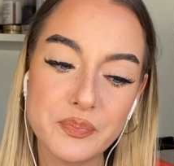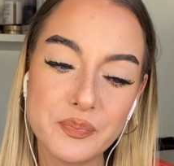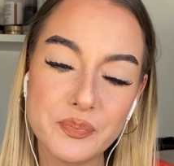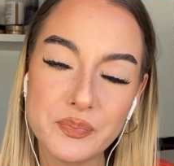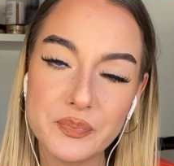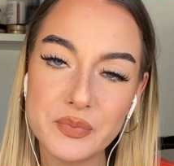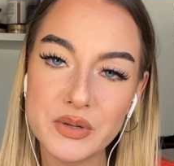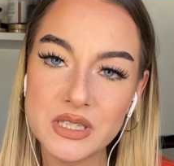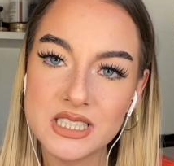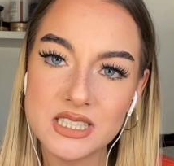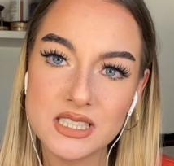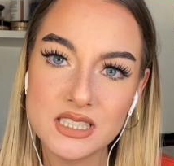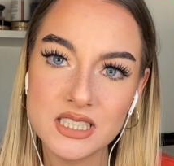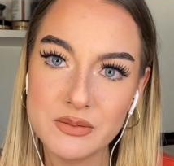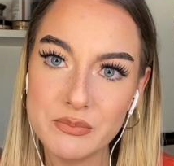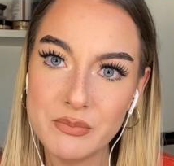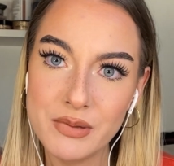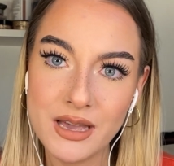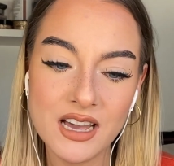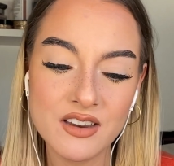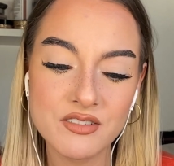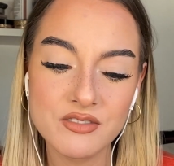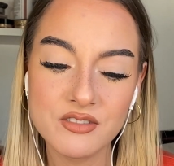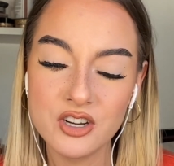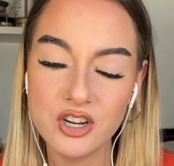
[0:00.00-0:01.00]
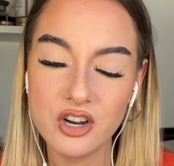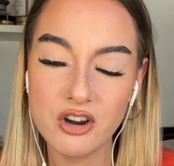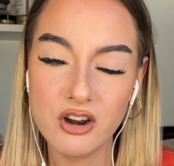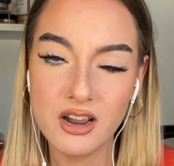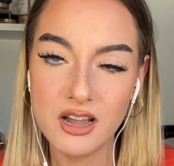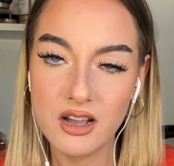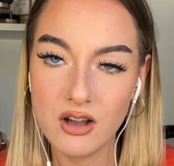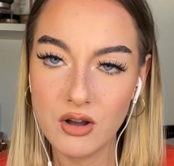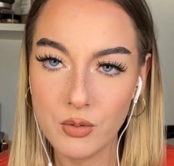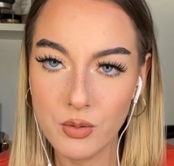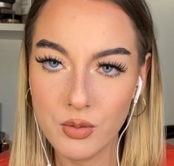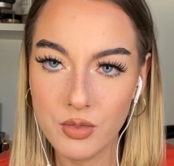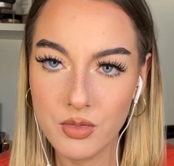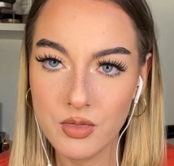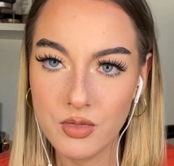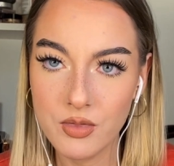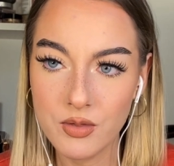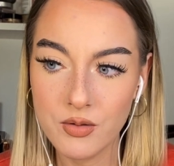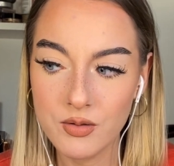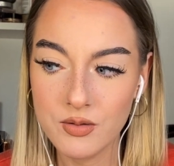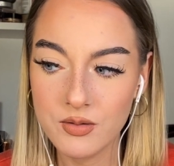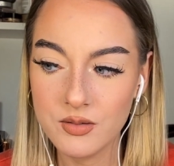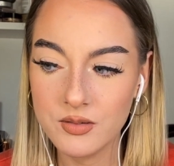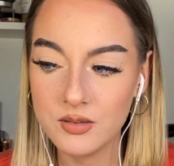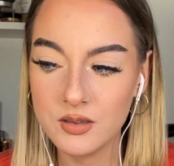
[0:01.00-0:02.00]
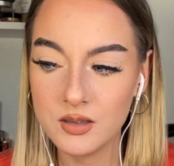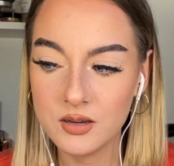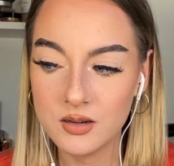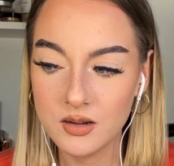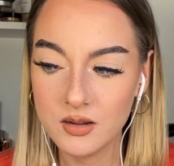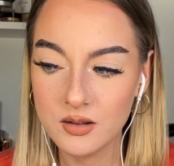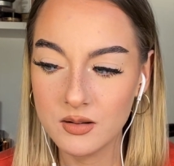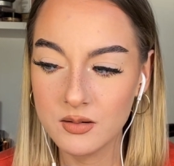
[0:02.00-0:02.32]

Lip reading: but it's like bad for your health, you know.